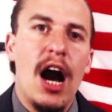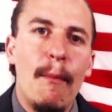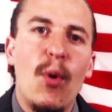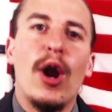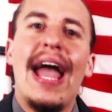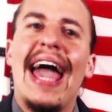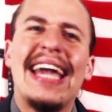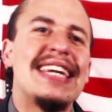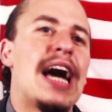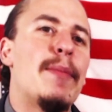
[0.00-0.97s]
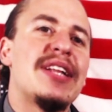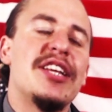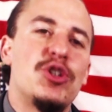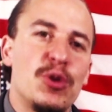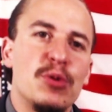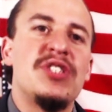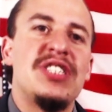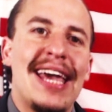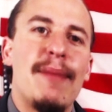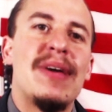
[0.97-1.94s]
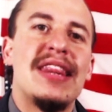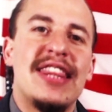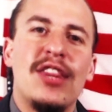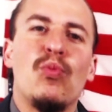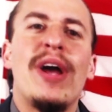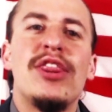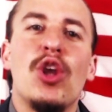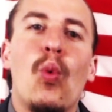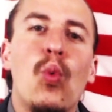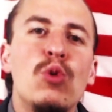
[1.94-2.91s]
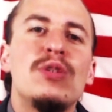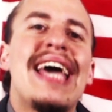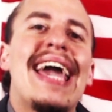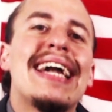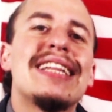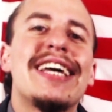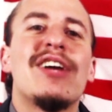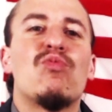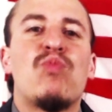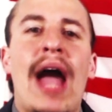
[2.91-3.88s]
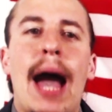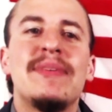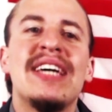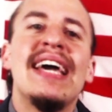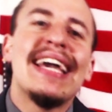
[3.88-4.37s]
more economically true statement than when the Wu-Tang Clan rapped,